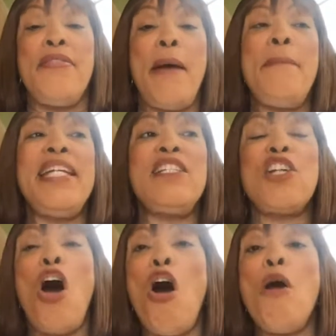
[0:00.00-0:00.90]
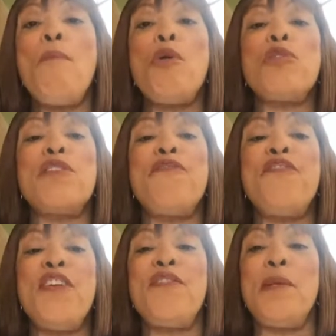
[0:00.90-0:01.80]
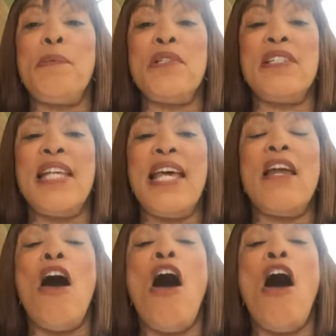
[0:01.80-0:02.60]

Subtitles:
That means almost 50%,